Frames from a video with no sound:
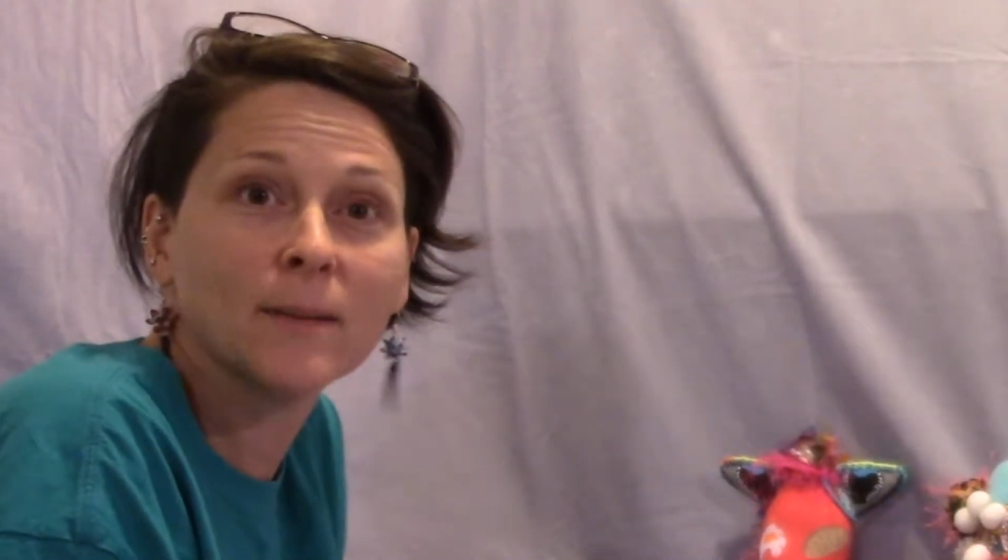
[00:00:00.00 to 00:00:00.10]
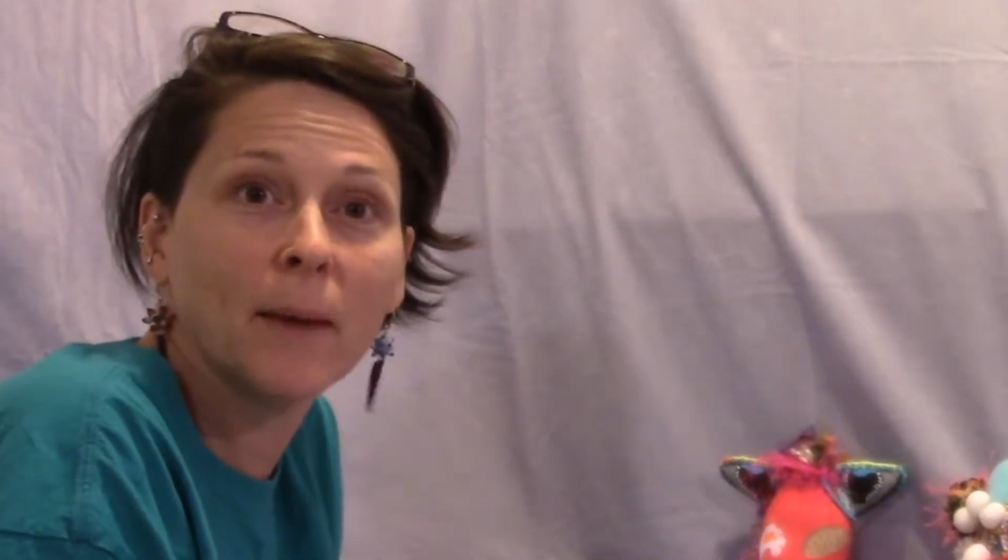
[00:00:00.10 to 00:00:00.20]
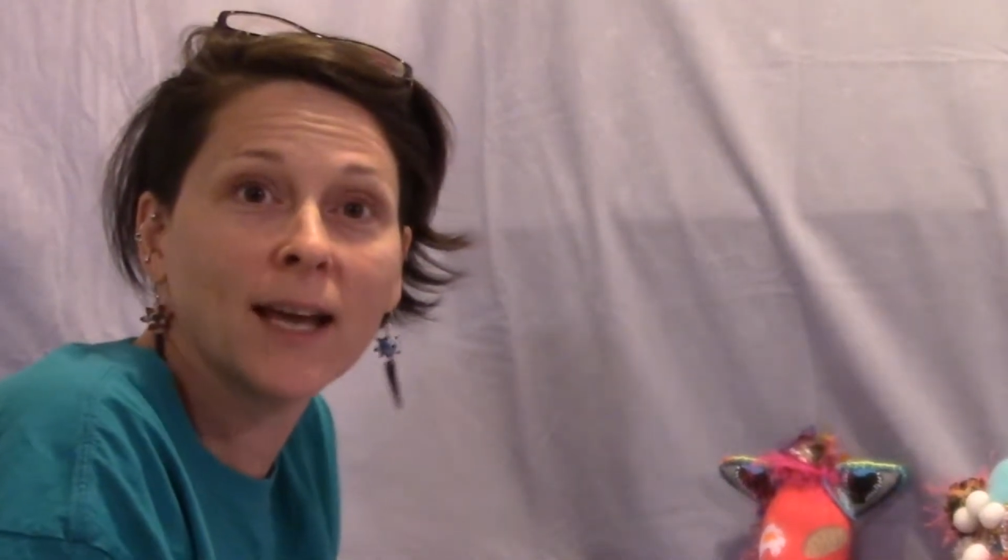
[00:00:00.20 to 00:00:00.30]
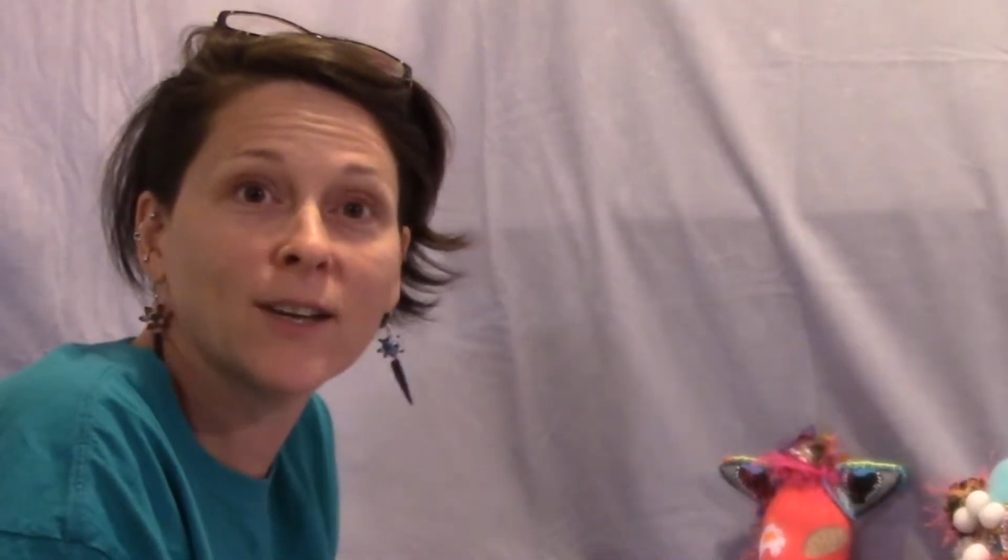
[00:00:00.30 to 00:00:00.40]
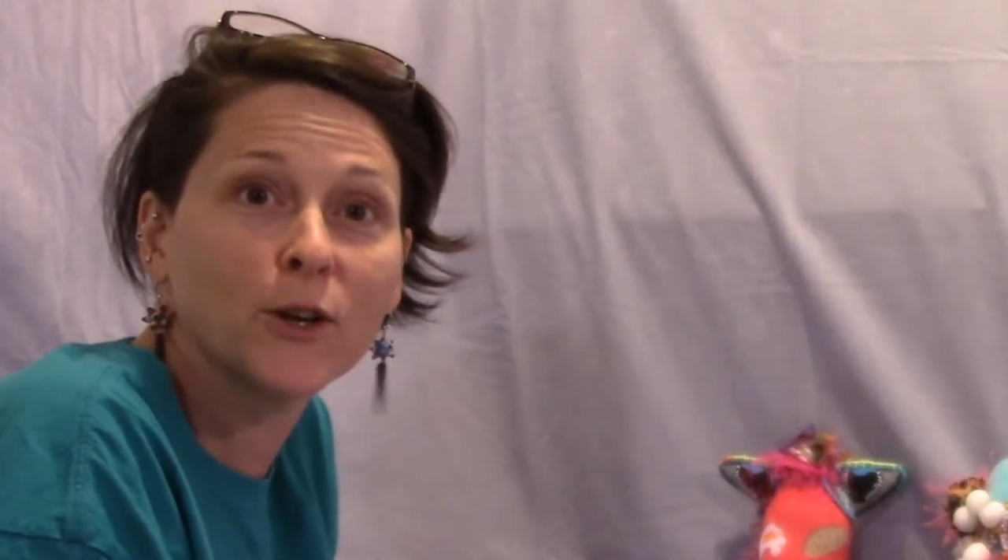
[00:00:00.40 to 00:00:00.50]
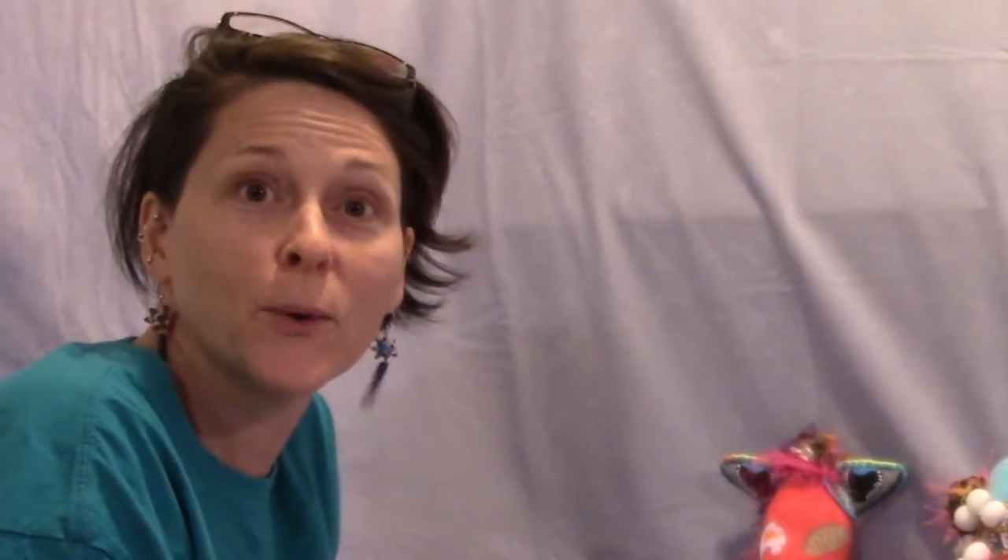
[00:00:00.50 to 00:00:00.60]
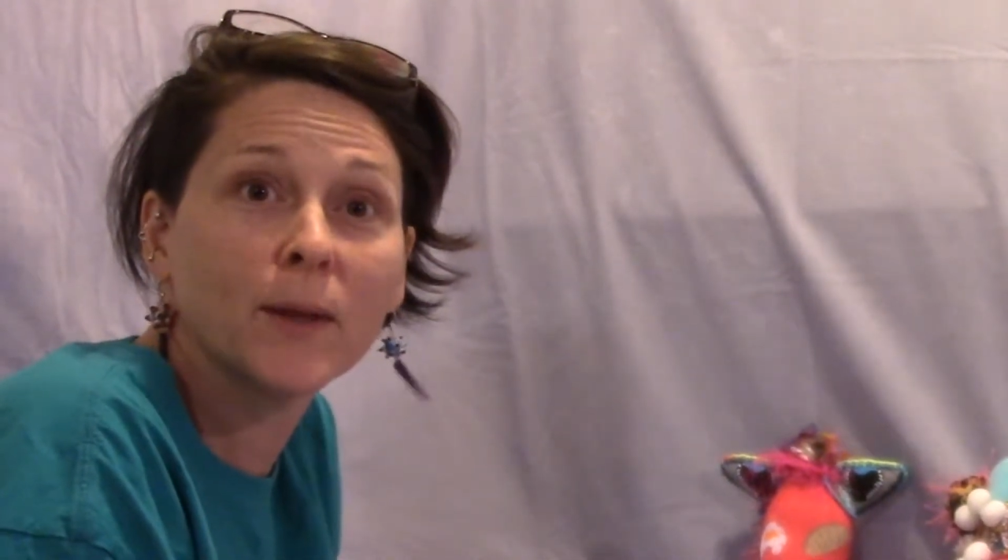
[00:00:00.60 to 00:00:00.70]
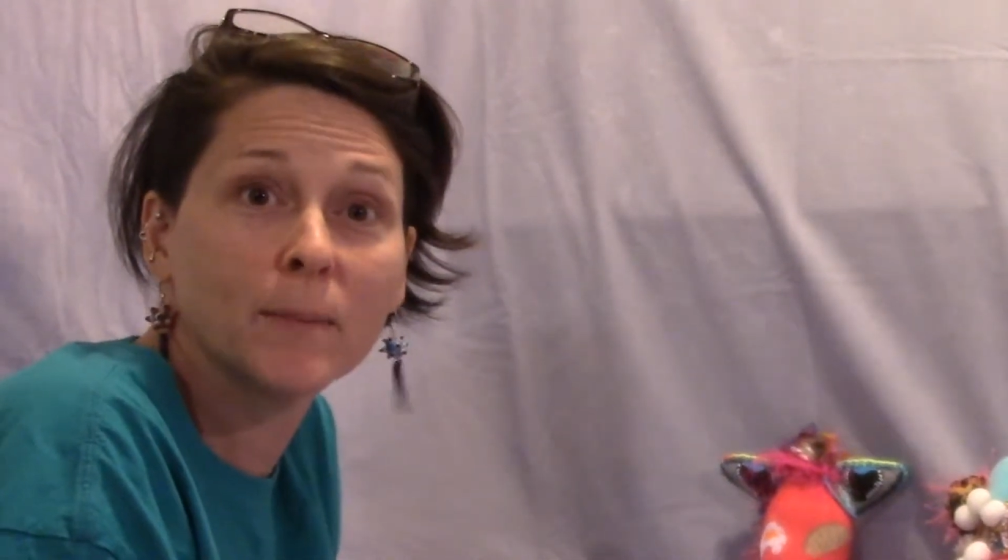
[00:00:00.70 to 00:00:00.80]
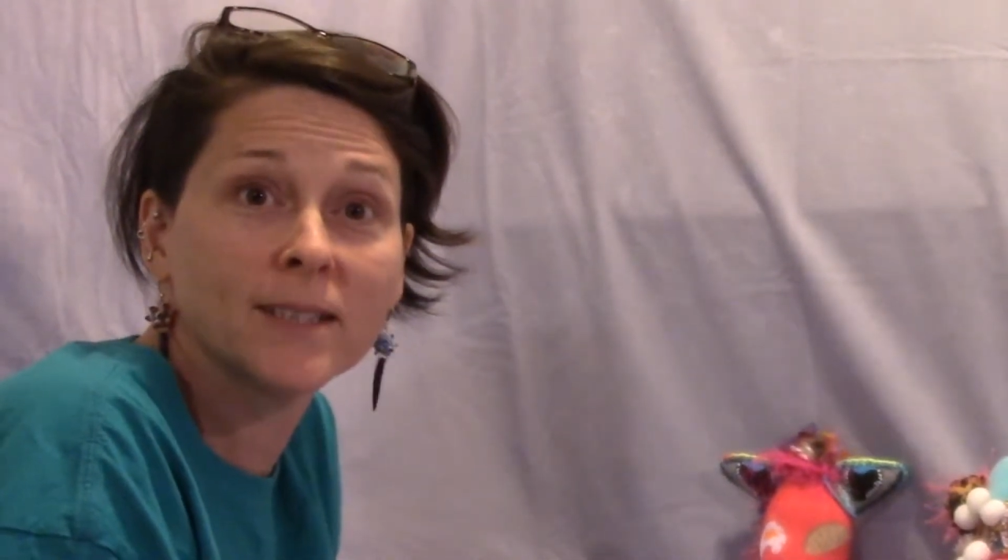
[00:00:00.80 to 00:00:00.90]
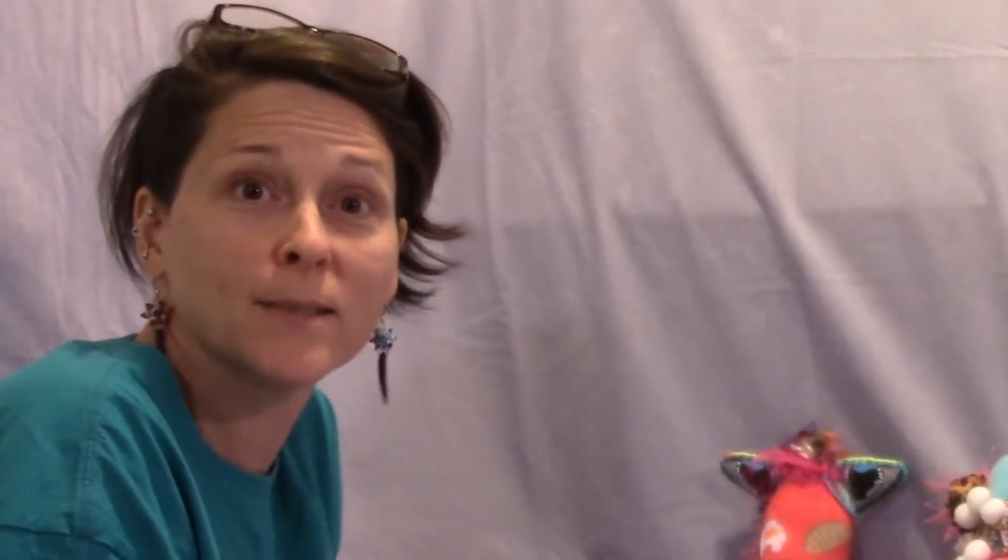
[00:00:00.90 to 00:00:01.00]
Make Do
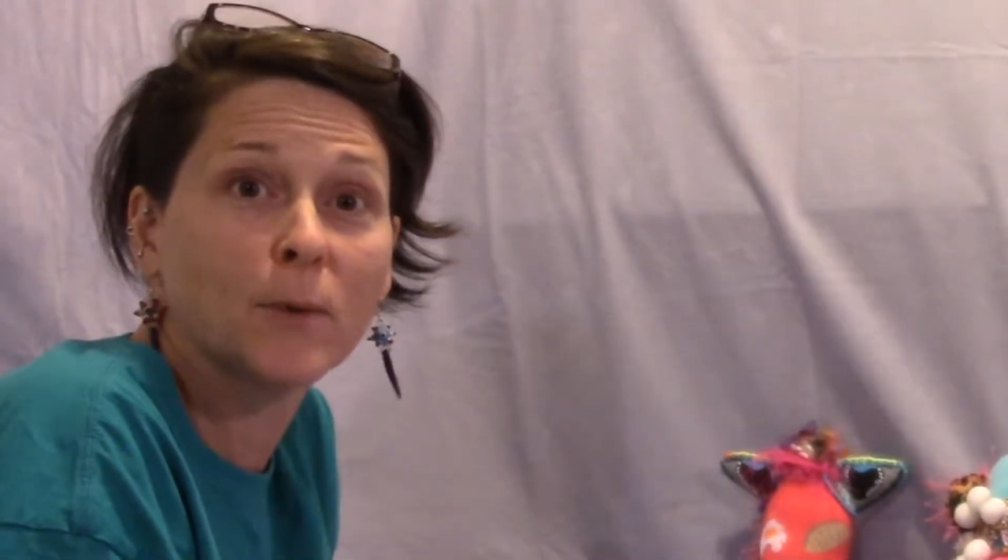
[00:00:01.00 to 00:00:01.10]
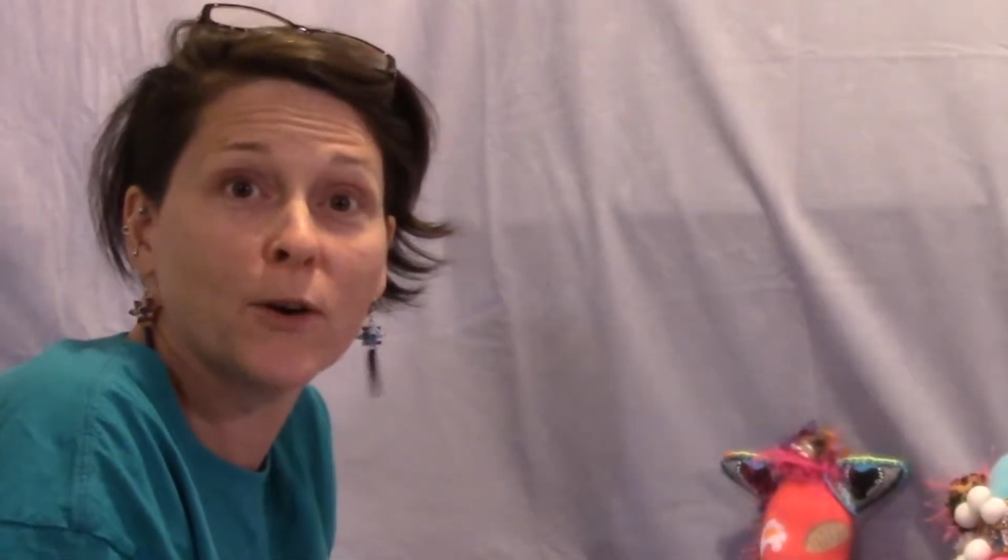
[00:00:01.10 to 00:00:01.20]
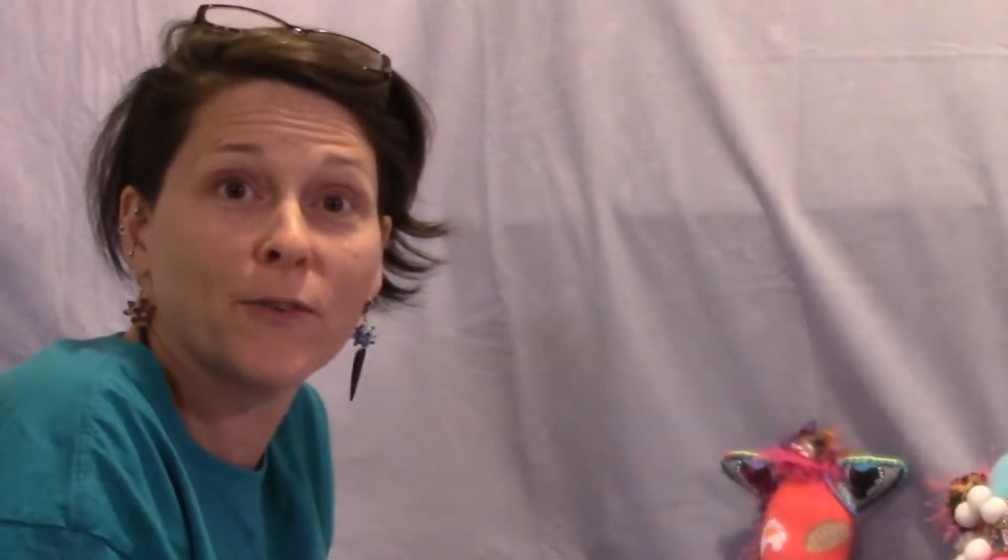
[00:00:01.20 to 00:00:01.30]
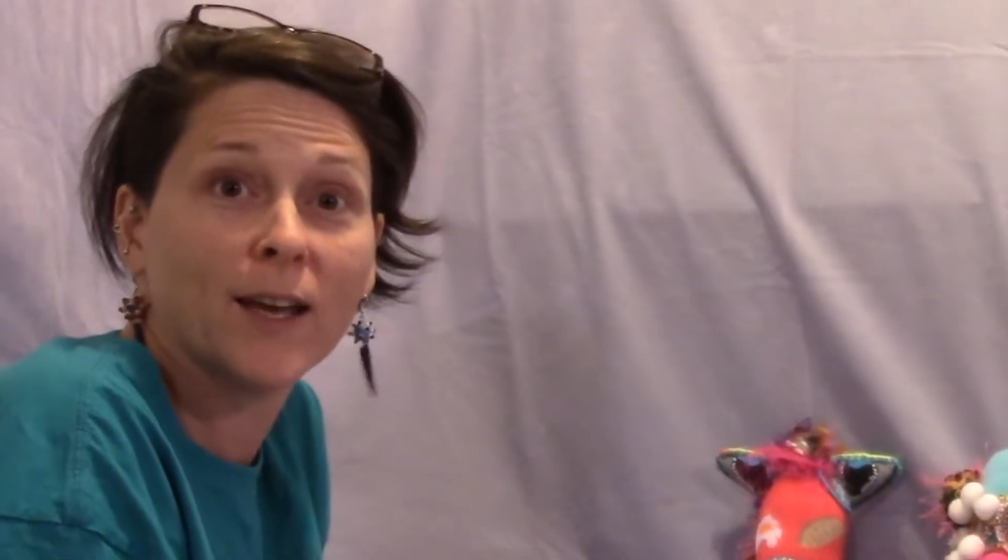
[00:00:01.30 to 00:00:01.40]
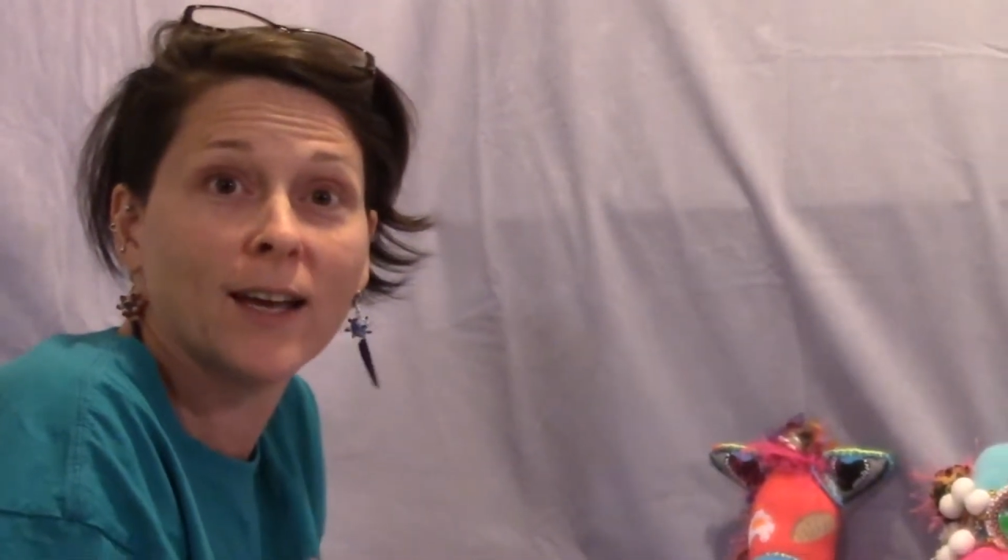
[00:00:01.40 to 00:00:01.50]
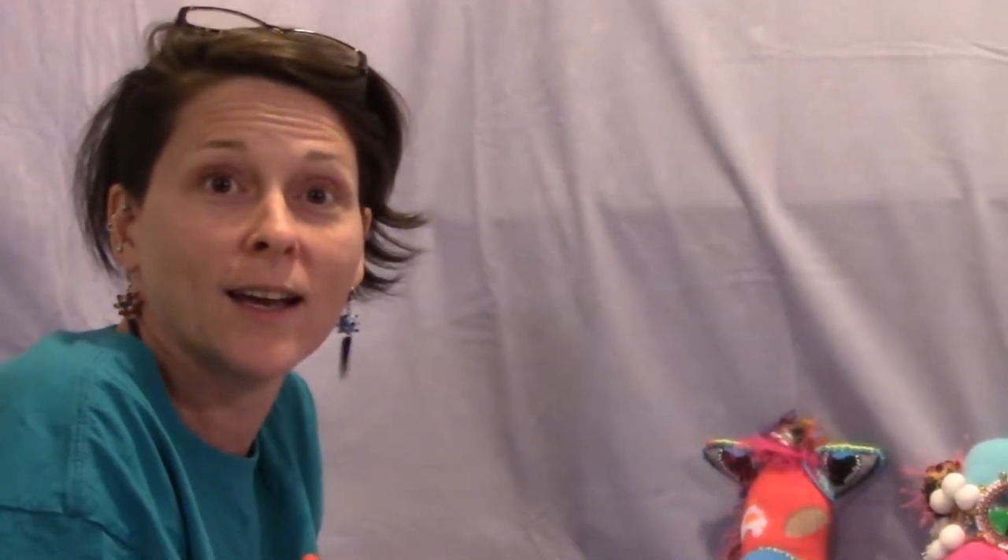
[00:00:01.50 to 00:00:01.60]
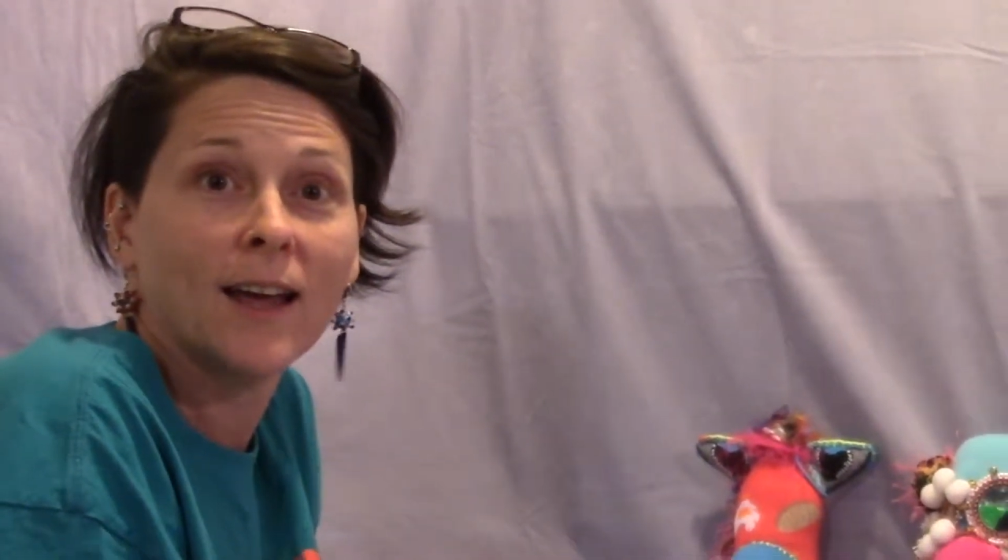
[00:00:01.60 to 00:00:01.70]
with Mrs. Murphy.